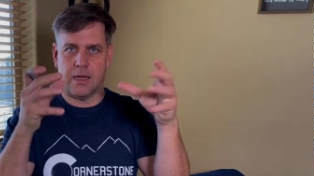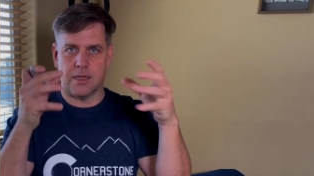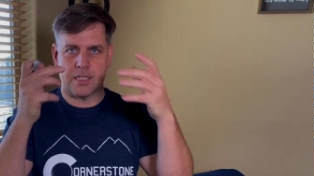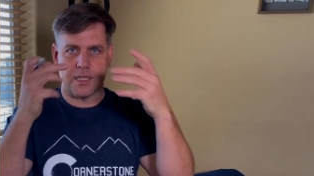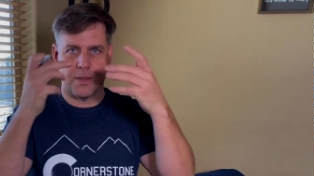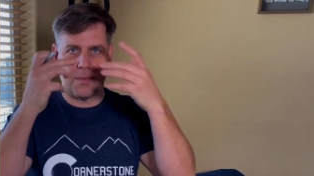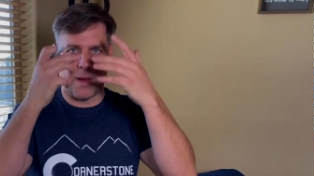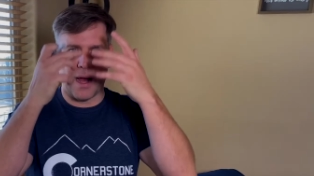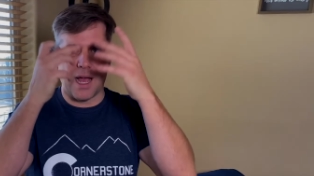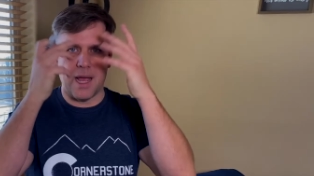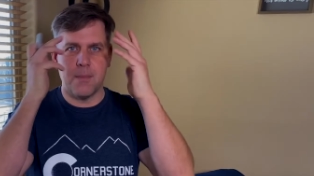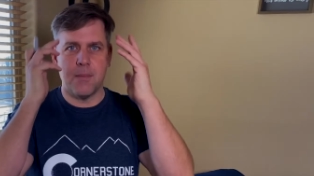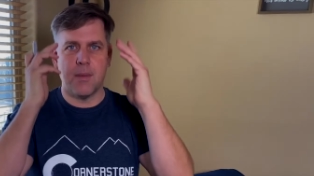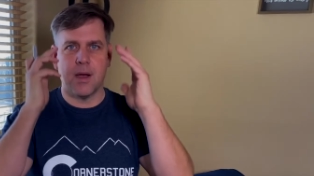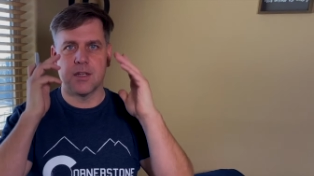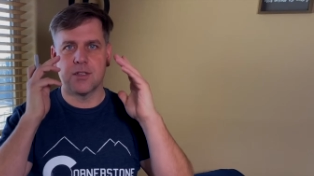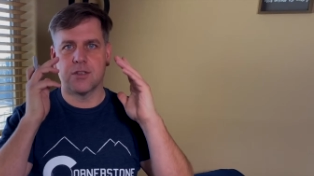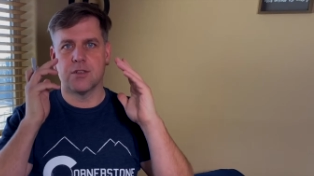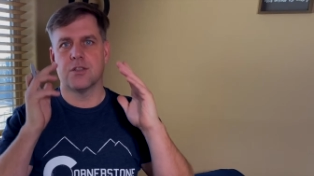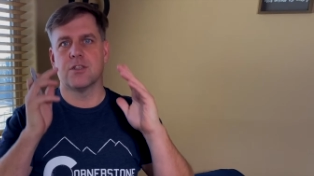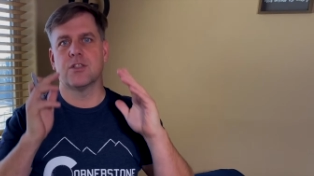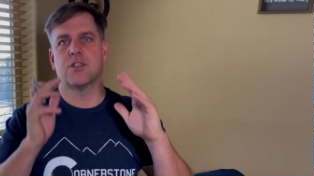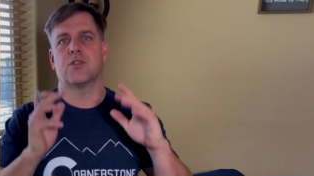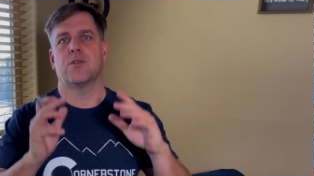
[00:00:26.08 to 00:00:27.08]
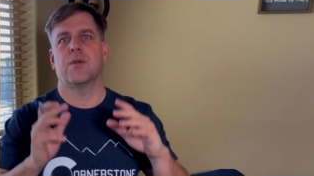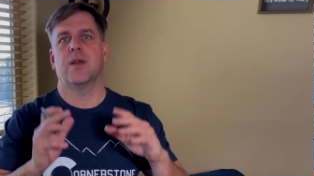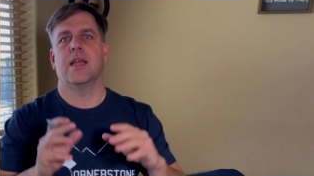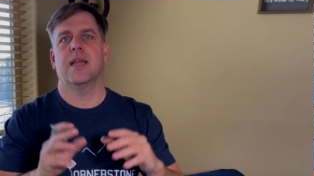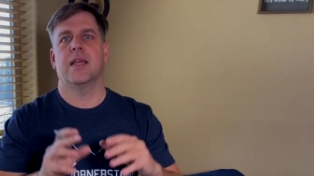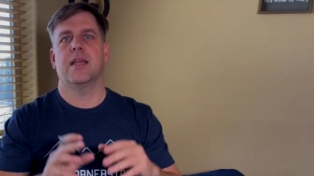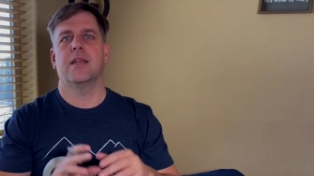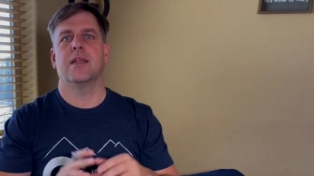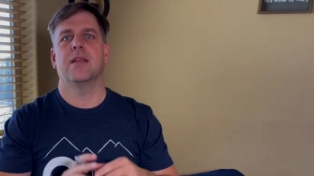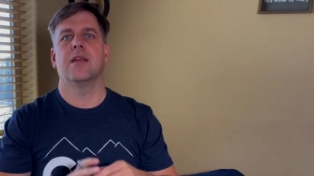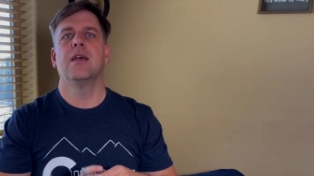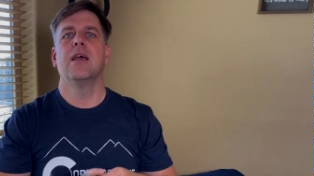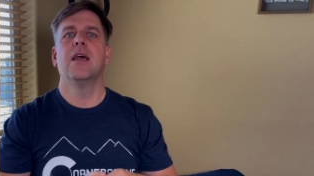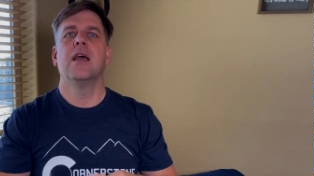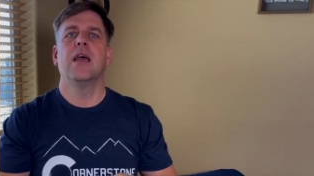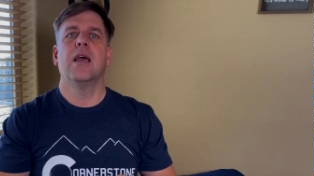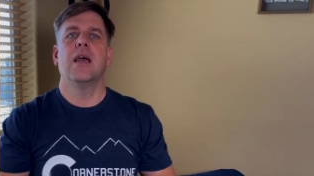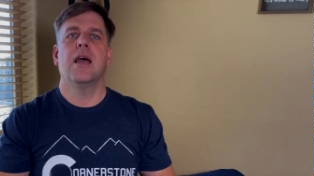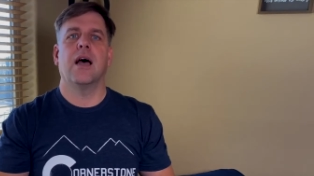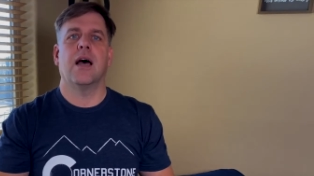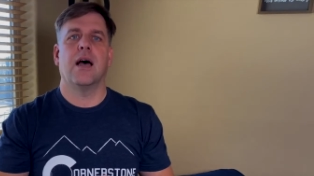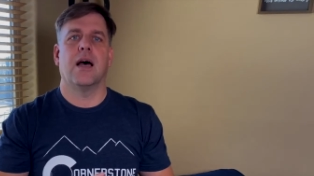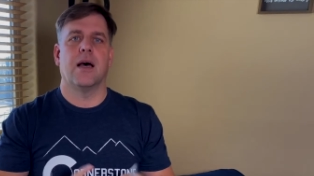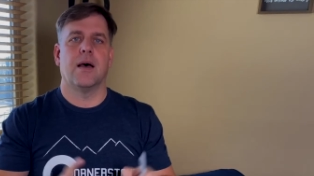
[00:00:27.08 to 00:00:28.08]
some eye muscle strain,
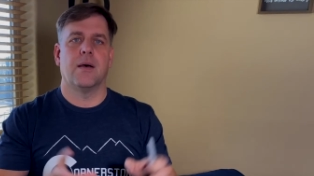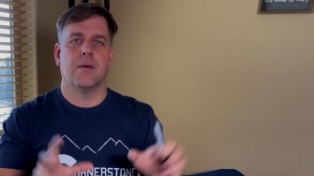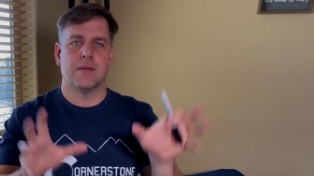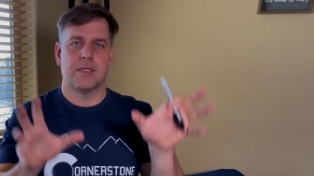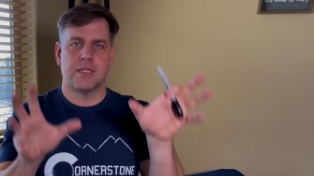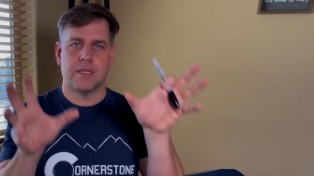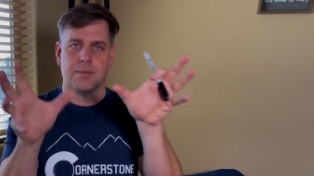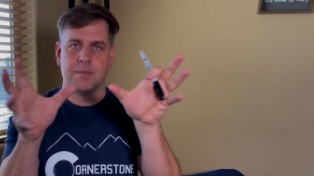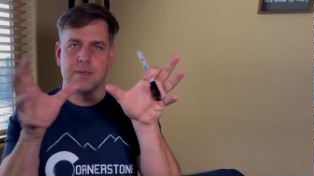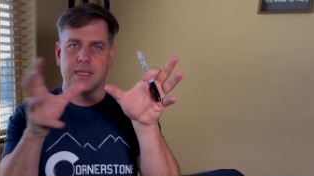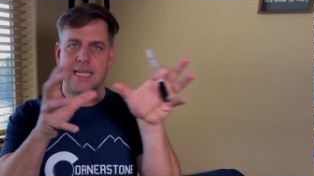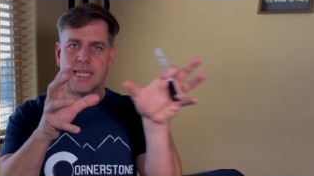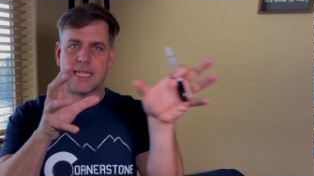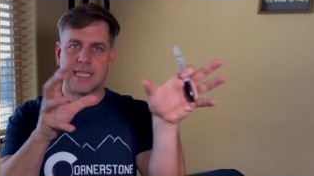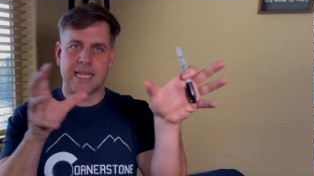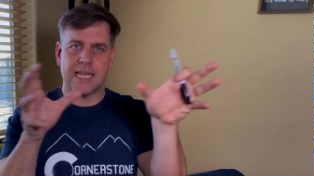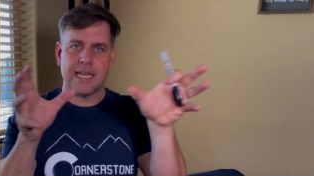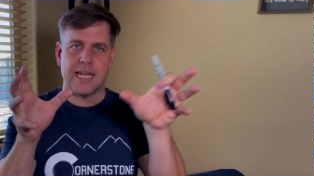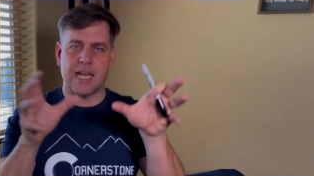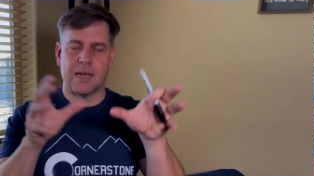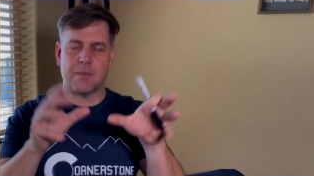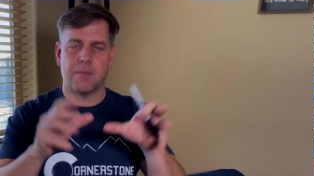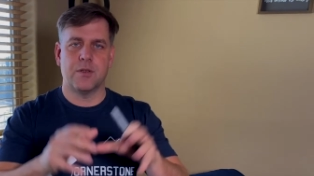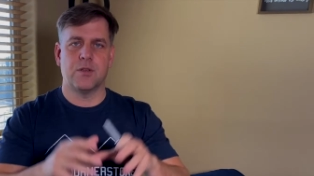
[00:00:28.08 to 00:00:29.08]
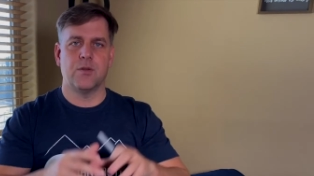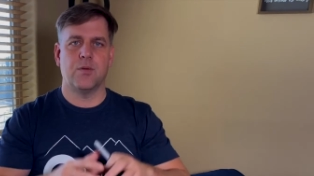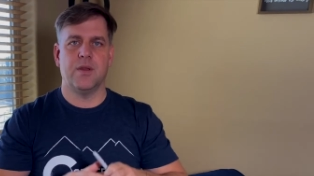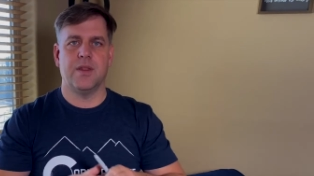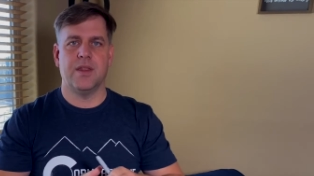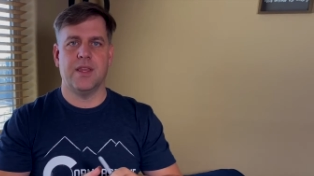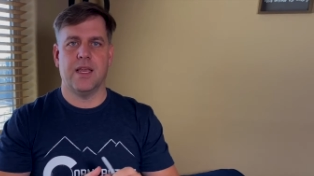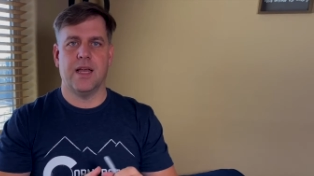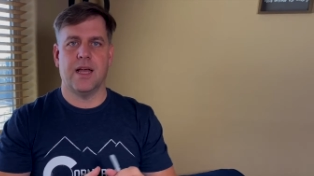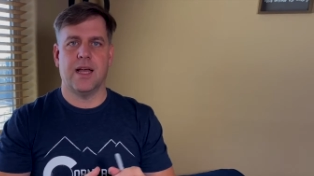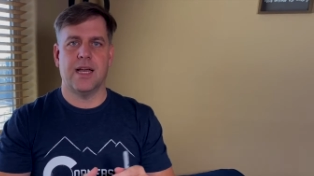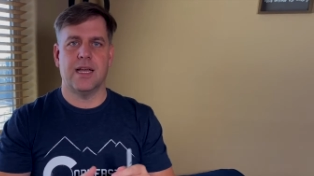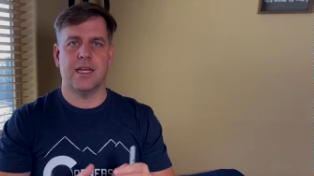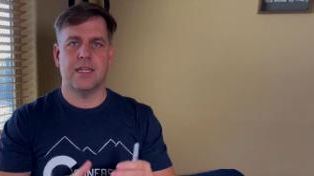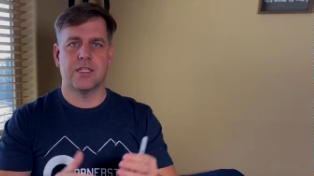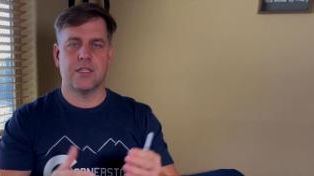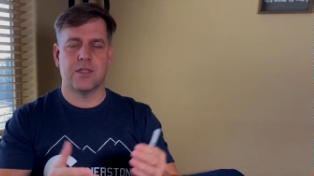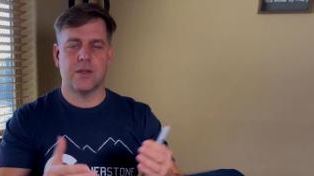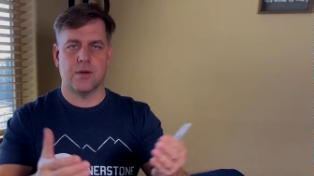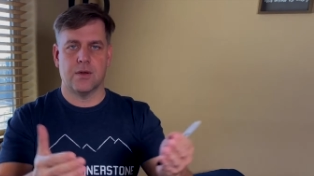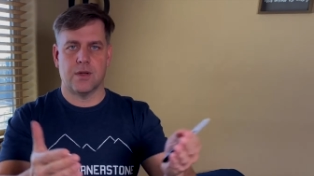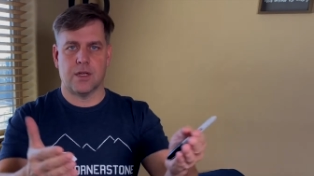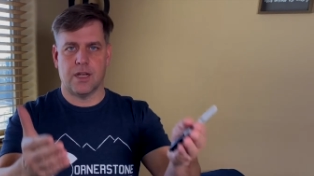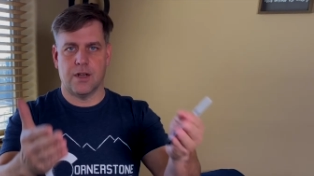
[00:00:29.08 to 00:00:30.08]
uh, some disconnect between the eyes.
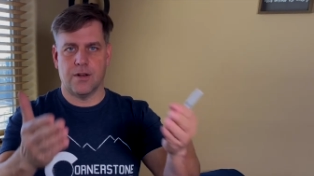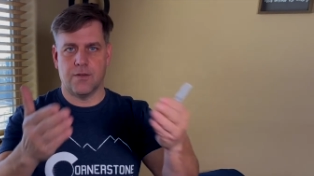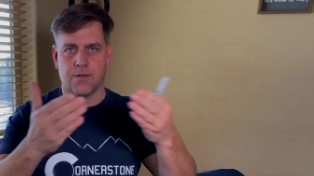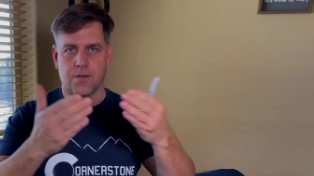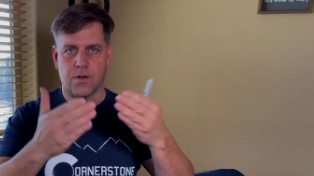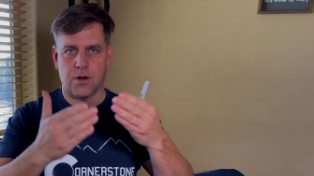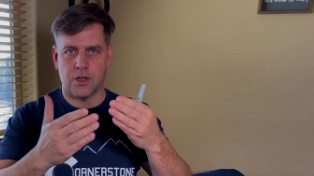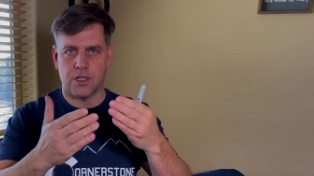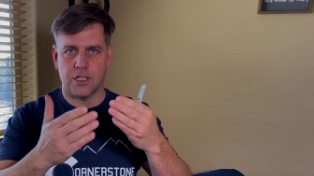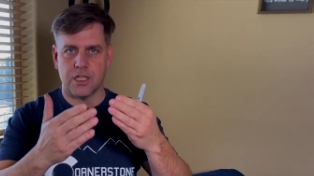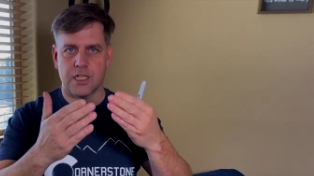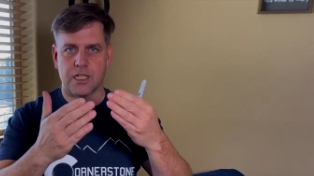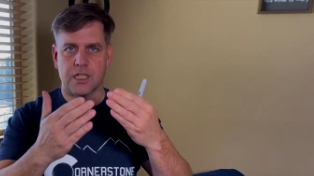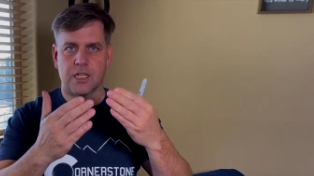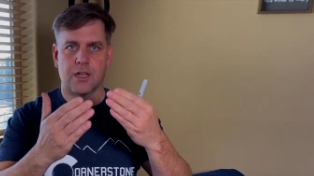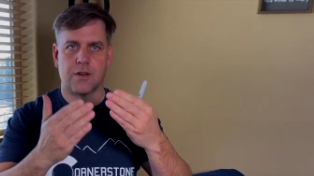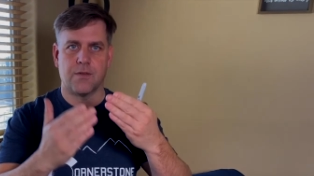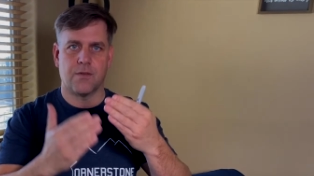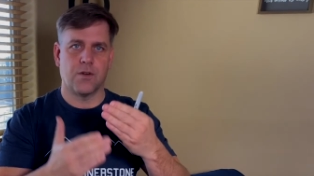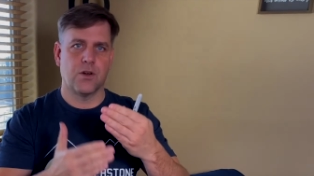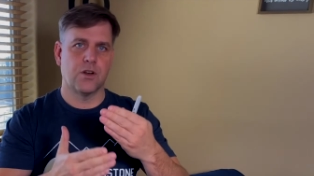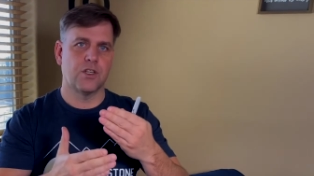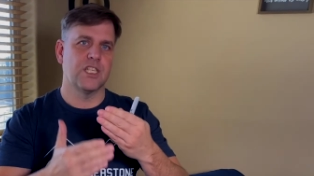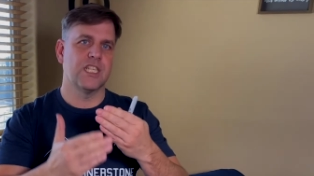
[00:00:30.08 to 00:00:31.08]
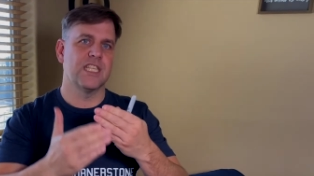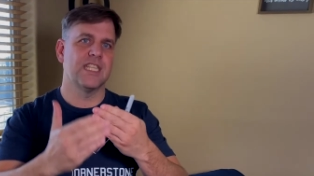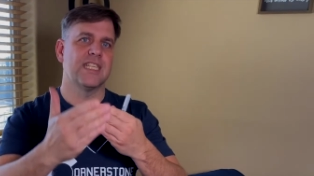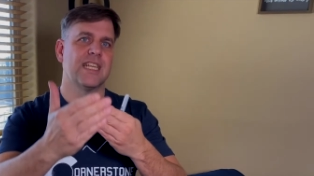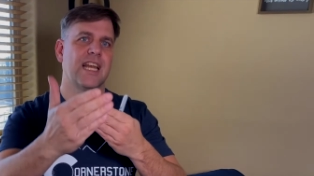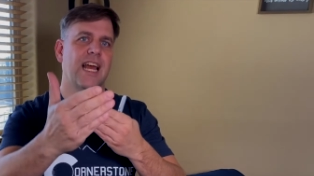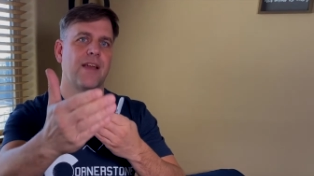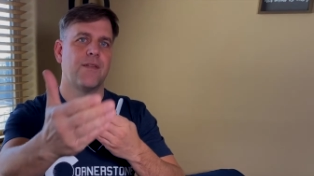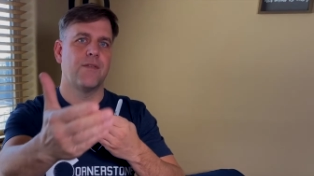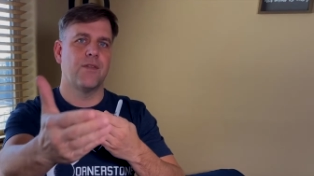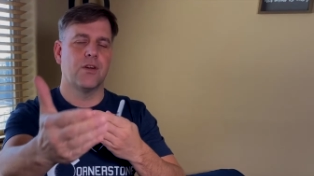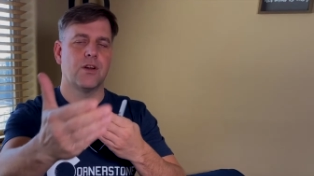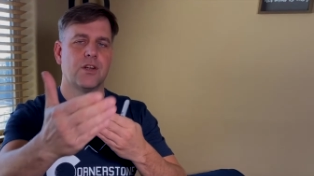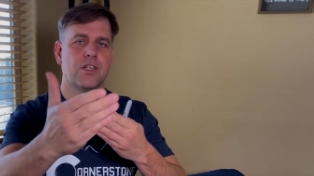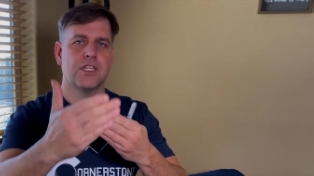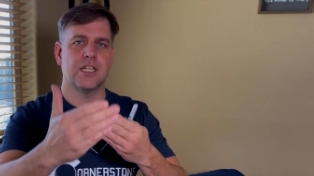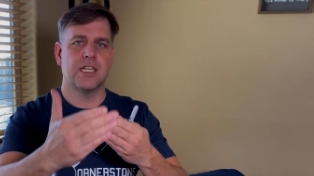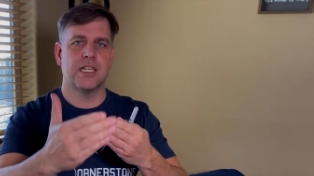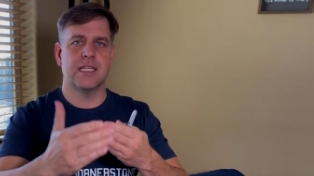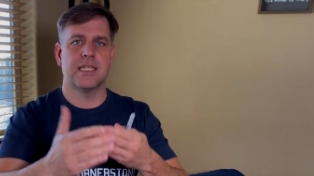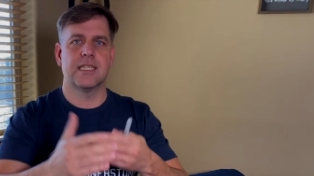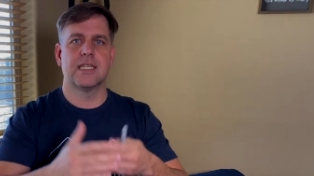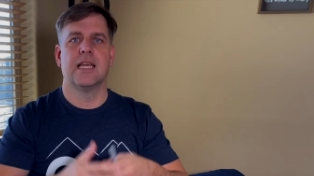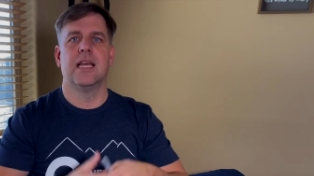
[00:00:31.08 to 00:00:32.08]
So convergence, convergence,
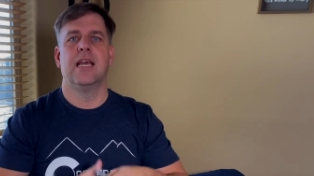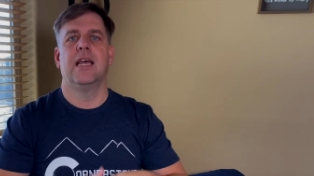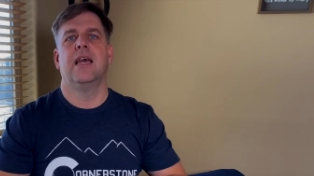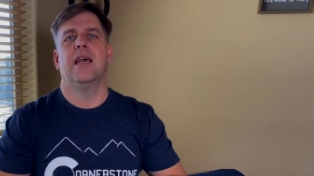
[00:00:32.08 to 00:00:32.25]
divergence.